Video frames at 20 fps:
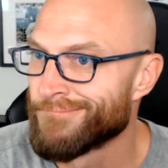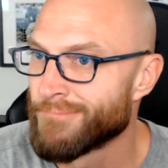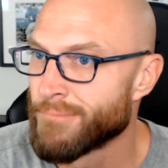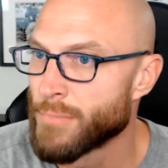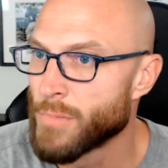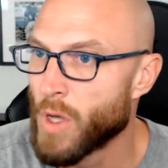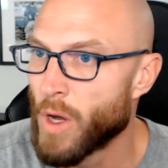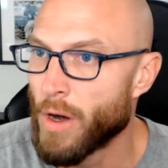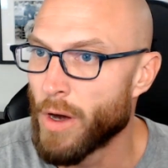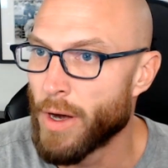
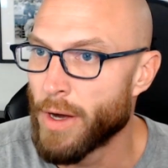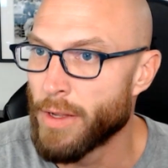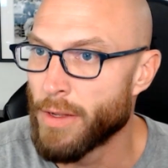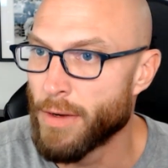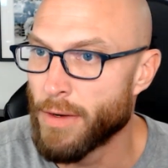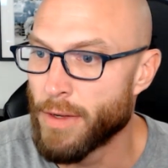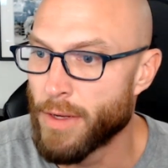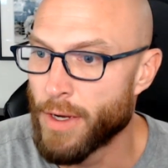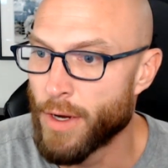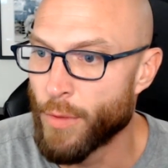All right,
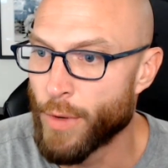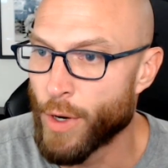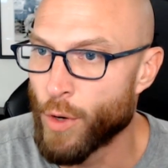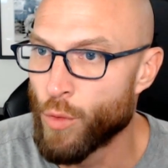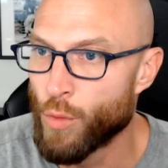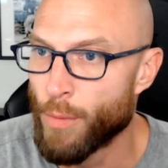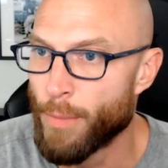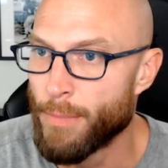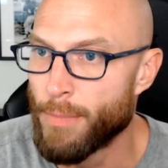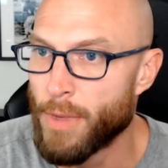here we
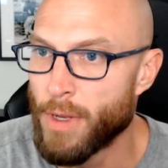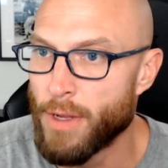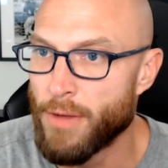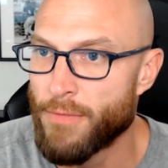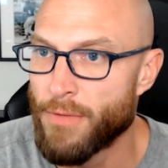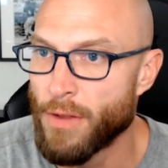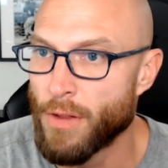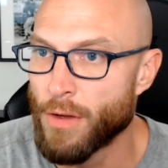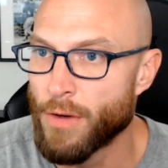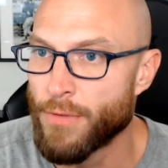go. Mini
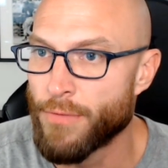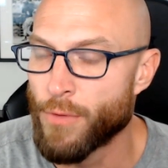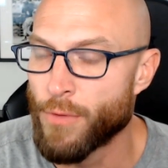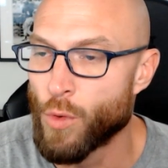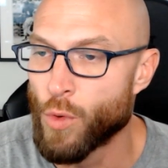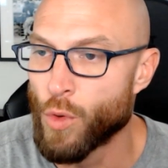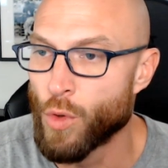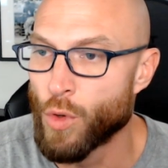filler for